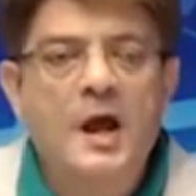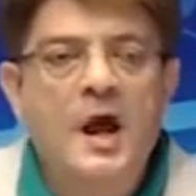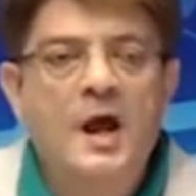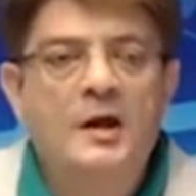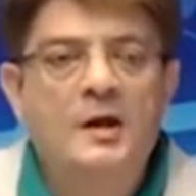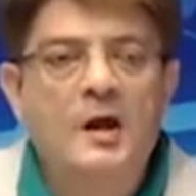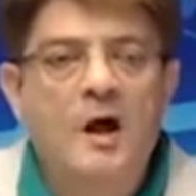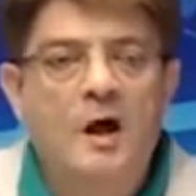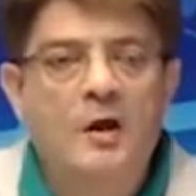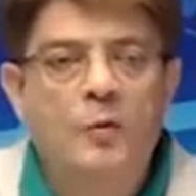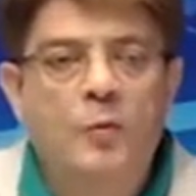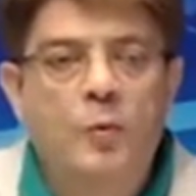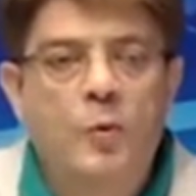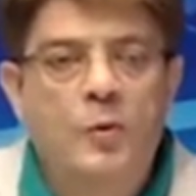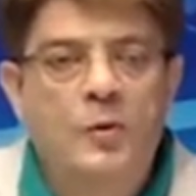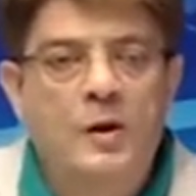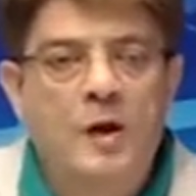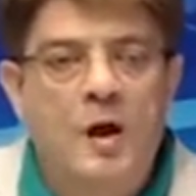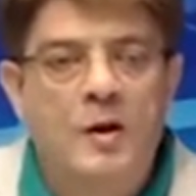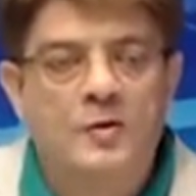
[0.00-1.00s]
and
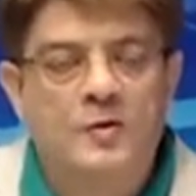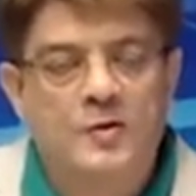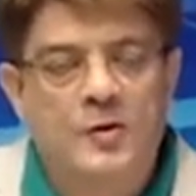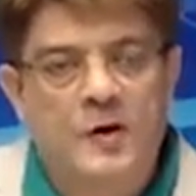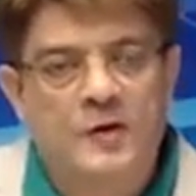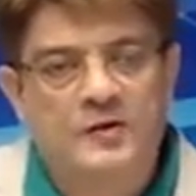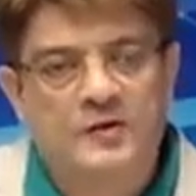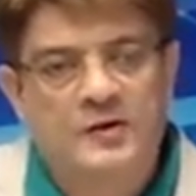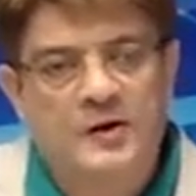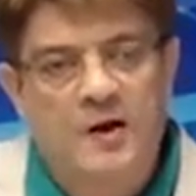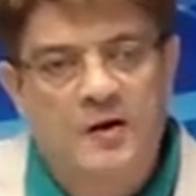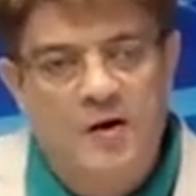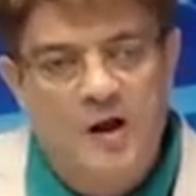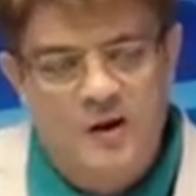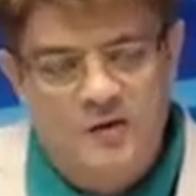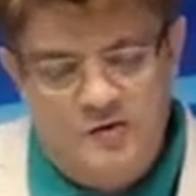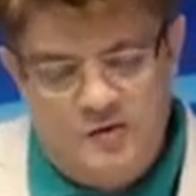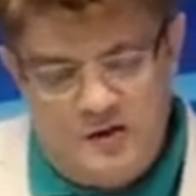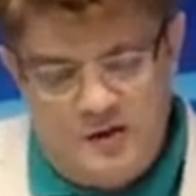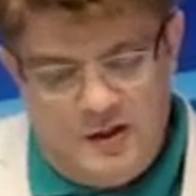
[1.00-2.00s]
Al-Furqan Trust
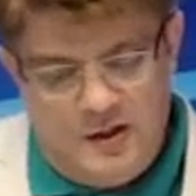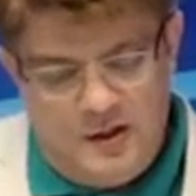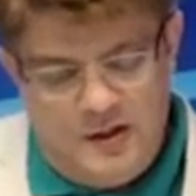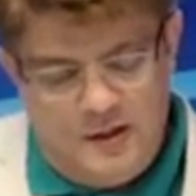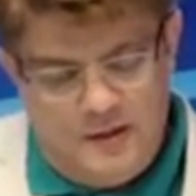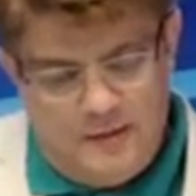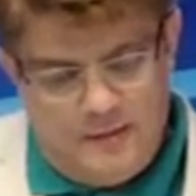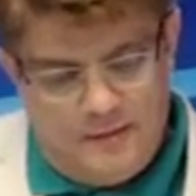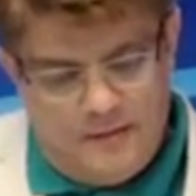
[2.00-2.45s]
Karachi.